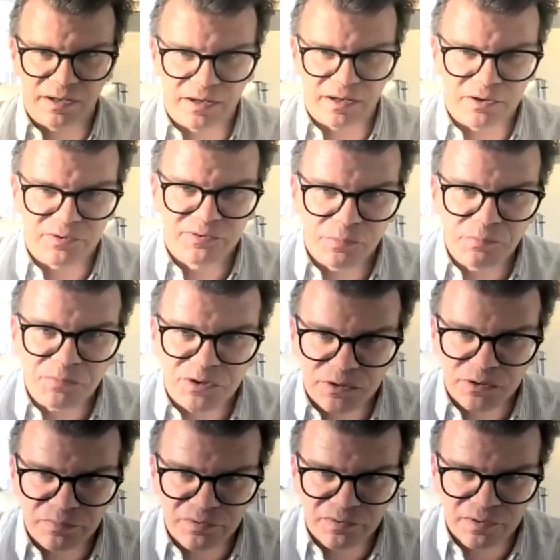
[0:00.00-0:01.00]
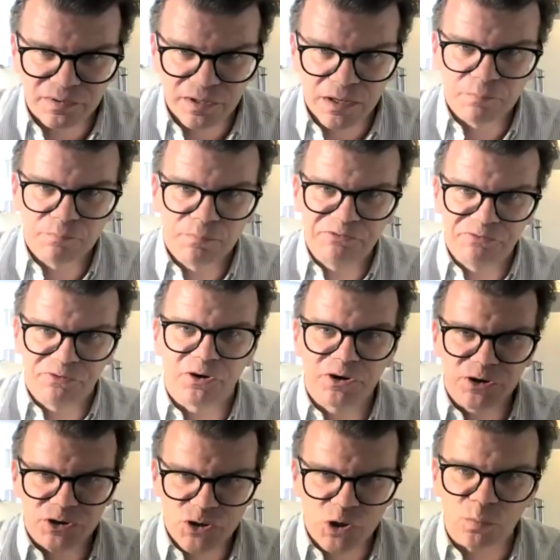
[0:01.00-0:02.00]
symptoms before
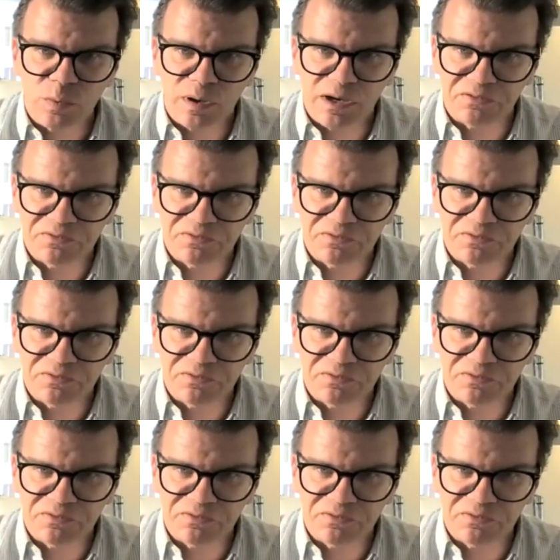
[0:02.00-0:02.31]
your shockwave.